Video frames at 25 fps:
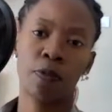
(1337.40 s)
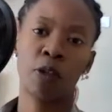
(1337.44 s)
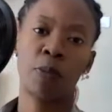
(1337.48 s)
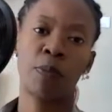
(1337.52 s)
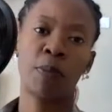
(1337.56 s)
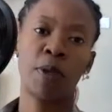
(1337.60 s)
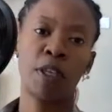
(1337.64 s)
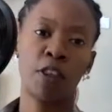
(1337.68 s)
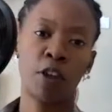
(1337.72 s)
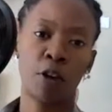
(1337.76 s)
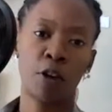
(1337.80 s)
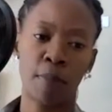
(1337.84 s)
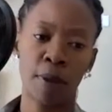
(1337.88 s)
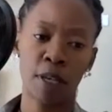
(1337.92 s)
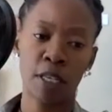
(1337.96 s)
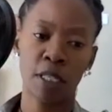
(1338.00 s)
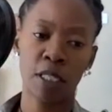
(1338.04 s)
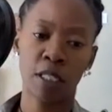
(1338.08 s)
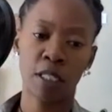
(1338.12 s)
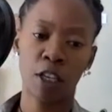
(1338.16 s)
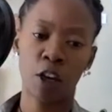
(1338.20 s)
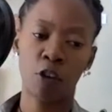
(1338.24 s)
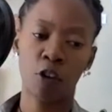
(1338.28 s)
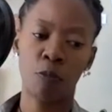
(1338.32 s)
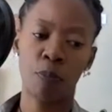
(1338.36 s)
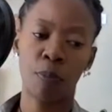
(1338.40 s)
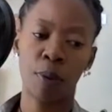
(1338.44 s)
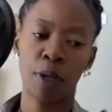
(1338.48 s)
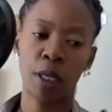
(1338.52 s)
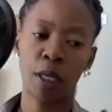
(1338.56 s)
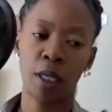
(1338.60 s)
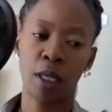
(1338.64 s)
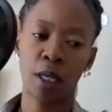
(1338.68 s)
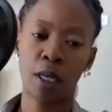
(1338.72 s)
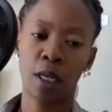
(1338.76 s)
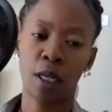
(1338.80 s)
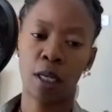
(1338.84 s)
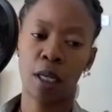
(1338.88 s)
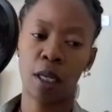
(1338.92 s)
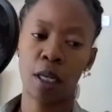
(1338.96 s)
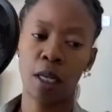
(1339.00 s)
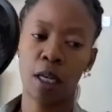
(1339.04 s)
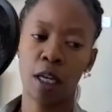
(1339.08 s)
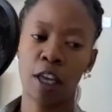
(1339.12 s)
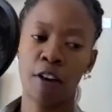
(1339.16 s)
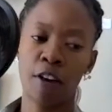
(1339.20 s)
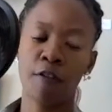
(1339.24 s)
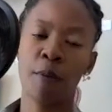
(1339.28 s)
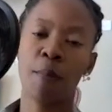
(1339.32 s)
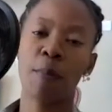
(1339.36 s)
be their best self. But
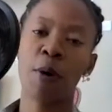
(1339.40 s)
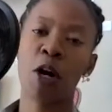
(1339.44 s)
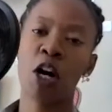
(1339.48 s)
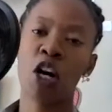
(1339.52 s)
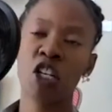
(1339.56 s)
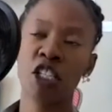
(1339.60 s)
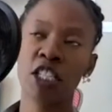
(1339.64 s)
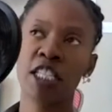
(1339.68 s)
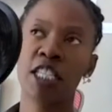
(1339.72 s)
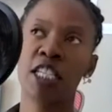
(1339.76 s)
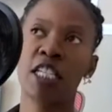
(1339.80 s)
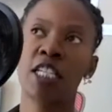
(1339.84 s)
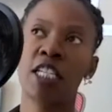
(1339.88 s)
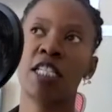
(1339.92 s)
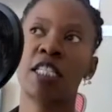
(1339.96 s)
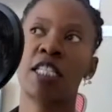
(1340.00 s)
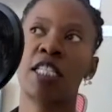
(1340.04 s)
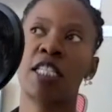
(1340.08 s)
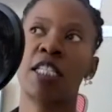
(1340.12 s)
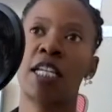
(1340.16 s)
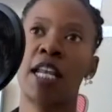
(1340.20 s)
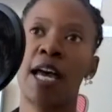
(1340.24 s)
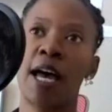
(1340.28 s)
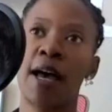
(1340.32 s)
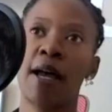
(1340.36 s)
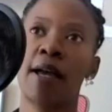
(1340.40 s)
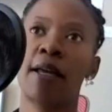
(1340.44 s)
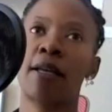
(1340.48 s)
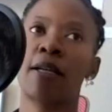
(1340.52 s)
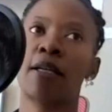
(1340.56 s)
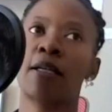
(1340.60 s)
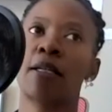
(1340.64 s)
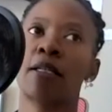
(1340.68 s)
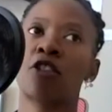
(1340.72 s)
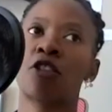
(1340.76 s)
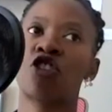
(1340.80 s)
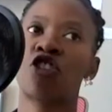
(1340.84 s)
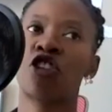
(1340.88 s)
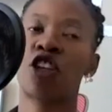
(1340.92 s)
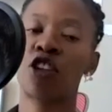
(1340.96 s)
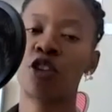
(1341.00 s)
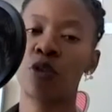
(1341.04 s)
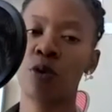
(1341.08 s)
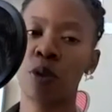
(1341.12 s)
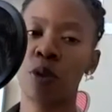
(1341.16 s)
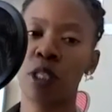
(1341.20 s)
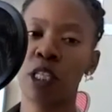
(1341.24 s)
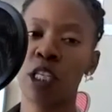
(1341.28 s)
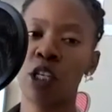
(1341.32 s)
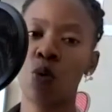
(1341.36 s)
if a person does not
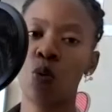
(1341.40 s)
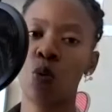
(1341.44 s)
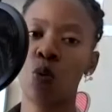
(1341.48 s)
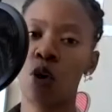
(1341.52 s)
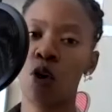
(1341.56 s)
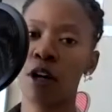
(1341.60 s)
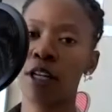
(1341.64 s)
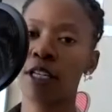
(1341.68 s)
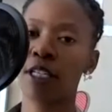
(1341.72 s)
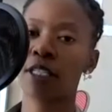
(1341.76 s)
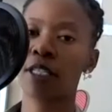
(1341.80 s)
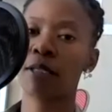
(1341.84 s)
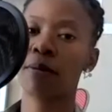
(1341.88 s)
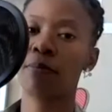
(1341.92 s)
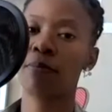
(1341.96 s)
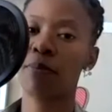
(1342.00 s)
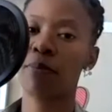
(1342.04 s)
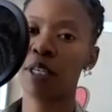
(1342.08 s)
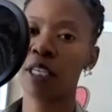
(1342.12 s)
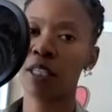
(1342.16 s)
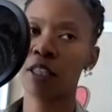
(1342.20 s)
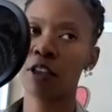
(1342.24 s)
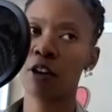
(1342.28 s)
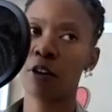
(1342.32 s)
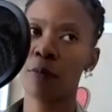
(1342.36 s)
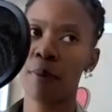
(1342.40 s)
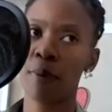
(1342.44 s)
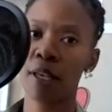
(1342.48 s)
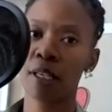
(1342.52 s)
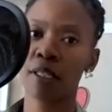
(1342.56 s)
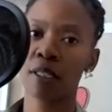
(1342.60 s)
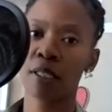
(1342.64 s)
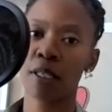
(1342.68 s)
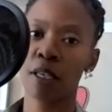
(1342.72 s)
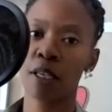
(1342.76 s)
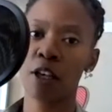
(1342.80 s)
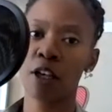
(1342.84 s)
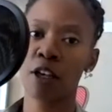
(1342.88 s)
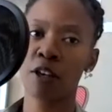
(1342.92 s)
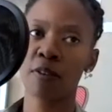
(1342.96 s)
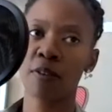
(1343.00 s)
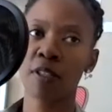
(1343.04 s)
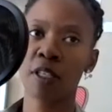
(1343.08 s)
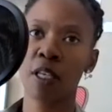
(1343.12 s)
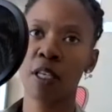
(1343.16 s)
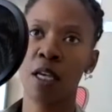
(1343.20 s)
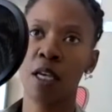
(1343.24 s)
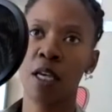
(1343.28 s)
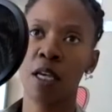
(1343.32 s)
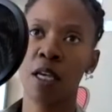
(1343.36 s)
genuinely want to be their best selves,
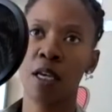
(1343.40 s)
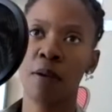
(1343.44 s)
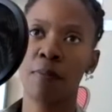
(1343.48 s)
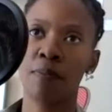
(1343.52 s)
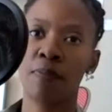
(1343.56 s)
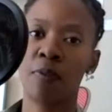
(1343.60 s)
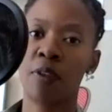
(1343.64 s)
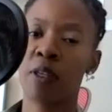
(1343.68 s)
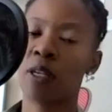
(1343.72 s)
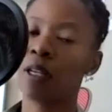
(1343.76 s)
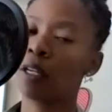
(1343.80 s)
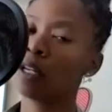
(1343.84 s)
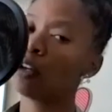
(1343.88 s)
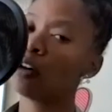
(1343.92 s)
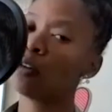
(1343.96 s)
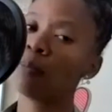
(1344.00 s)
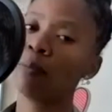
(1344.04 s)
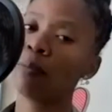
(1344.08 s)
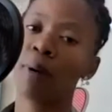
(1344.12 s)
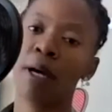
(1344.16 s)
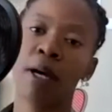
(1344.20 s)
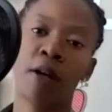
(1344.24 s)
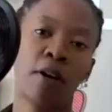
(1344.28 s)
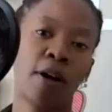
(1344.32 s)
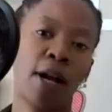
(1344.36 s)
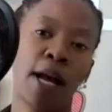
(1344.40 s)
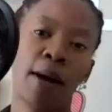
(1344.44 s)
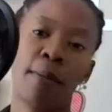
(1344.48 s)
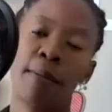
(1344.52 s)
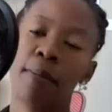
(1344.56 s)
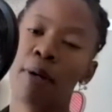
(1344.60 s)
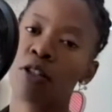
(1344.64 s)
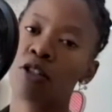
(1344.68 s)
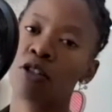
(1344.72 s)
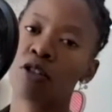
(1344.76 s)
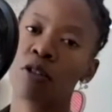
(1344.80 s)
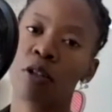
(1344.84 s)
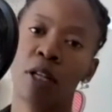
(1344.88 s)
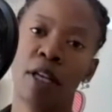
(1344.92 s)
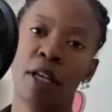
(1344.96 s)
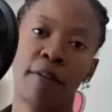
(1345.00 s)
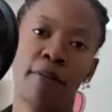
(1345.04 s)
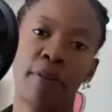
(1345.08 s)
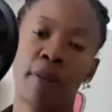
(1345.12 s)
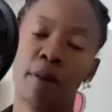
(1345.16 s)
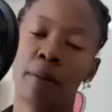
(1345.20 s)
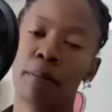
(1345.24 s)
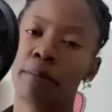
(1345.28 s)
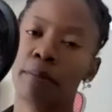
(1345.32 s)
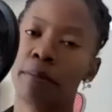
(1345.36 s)
then it don't matter how much you love
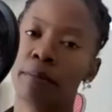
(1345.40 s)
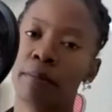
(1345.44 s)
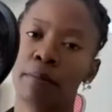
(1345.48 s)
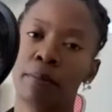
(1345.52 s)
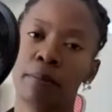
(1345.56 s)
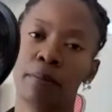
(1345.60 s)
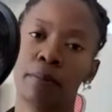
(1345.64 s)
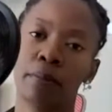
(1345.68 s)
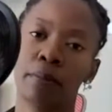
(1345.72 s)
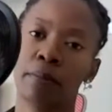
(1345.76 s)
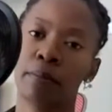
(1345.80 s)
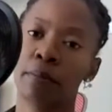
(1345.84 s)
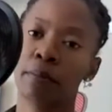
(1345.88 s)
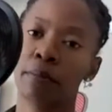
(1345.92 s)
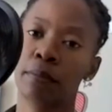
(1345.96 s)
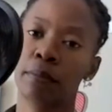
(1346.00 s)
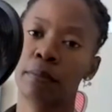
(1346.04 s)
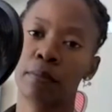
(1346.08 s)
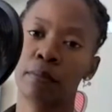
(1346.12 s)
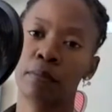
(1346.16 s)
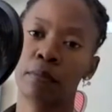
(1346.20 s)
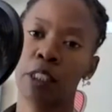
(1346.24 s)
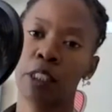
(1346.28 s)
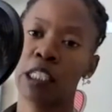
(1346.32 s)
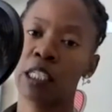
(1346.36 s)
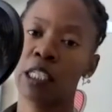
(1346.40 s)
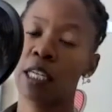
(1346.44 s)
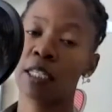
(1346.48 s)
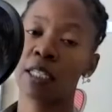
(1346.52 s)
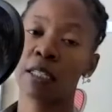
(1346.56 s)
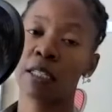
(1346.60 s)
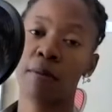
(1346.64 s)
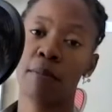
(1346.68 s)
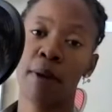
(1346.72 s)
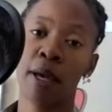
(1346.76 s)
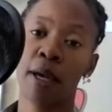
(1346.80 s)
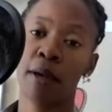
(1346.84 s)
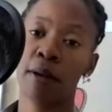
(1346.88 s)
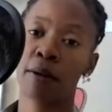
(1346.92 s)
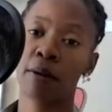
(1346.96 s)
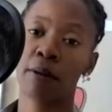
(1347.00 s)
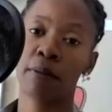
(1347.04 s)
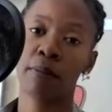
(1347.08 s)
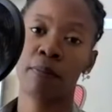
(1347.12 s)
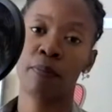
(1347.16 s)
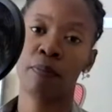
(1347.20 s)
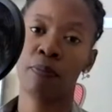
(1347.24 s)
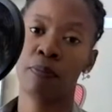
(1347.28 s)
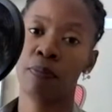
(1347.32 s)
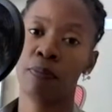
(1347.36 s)
them. It doesn't matter
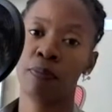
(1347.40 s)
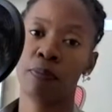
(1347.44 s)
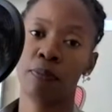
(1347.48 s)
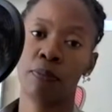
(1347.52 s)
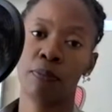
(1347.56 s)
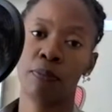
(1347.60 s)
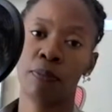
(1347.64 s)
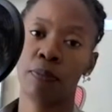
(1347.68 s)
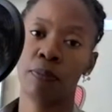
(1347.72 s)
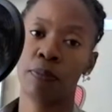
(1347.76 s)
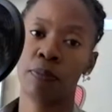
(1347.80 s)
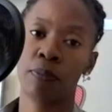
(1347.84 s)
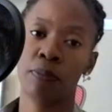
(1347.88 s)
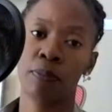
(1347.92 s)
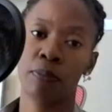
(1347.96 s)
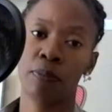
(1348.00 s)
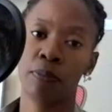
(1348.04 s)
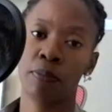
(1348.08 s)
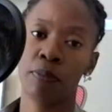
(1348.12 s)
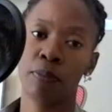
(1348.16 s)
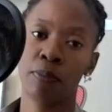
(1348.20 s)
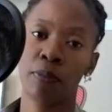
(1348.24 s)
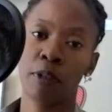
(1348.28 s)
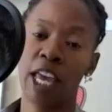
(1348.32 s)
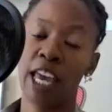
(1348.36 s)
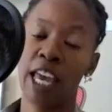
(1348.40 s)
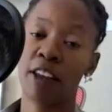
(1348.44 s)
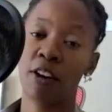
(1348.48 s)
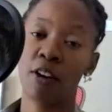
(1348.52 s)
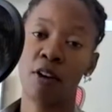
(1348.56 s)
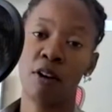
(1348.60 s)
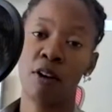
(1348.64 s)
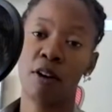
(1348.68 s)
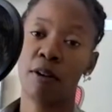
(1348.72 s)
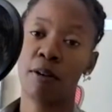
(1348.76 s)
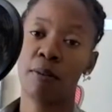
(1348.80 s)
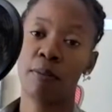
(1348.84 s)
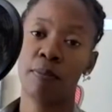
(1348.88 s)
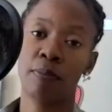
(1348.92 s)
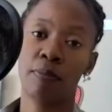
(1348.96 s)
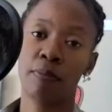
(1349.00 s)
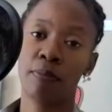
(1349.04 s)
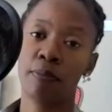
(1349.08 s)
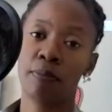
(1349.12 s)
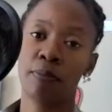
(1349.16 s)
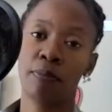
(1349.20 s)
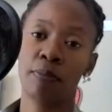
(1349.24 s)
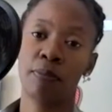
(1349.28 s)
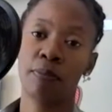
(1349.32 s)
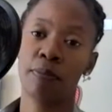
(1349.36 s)
at all.
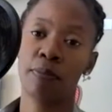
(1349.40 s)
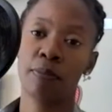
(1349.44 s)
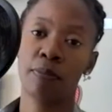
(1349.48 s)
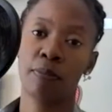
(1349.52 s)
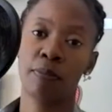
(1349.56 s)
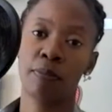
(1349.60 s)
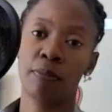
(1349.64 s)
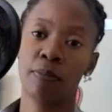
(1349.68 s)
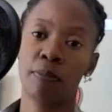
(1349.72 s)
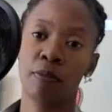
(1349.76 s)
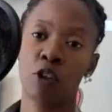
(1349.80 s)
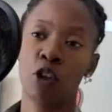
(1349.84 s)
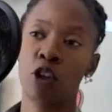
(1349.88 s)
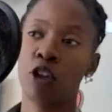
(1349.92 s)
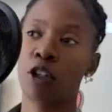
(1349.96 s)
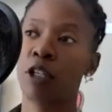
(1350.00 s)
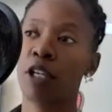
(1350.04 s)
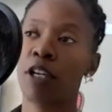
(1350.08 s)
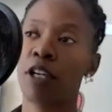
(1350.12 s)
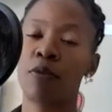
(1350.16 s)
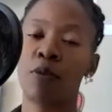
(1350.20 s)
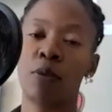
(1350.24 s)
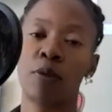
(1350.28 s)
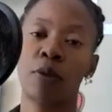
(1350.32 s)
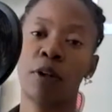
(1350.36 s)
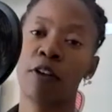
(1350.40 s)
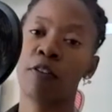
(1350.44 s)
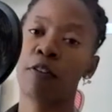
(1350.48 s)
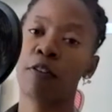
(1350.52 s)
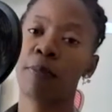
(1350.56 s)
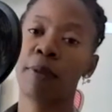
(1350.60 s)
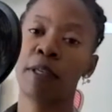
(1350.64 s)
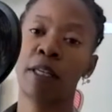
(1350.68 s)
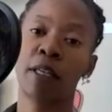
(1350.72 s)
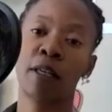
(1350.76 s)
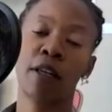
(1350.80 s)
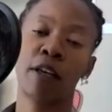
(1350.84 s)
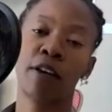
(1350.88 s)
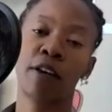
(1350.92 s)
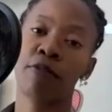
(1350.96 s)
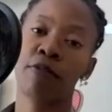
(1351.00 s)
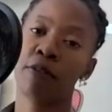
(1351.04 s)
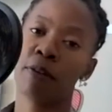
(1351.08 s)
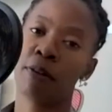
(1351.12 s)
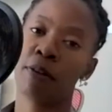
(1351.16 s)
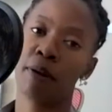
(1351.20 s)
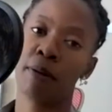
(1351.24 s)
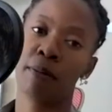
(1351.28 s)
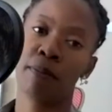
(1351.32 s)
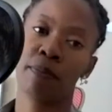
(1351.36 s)
Your love will never be enough
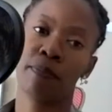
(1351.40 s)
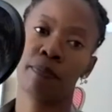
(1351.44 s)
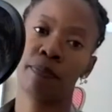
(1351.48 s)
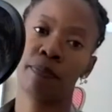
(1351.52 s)
for them,